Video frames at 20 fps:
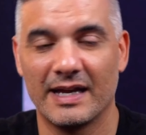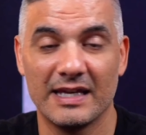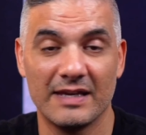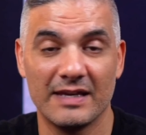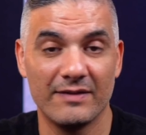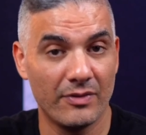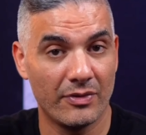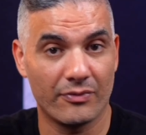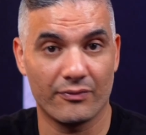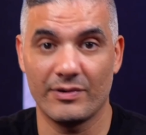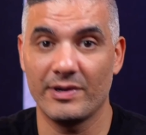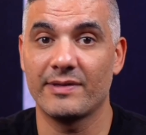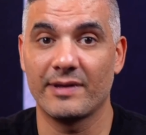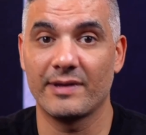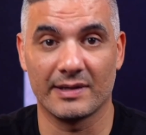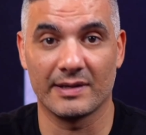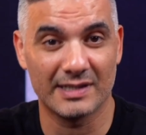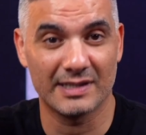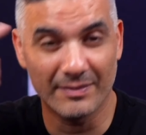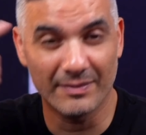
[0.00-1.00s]
I give you 3
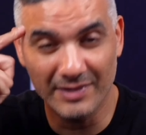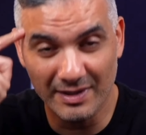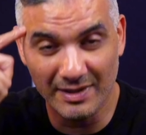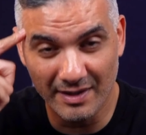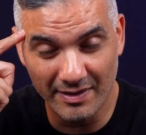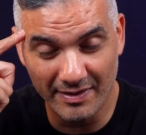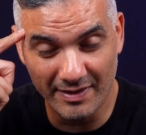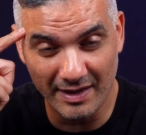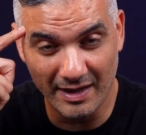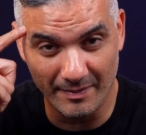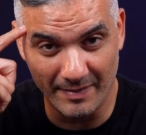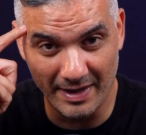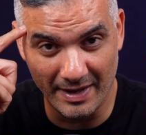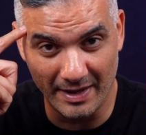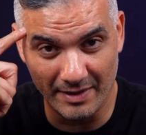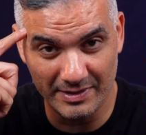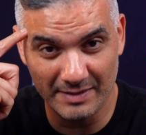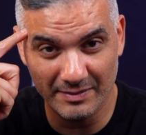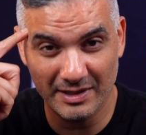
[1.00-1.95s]
things, something to think about,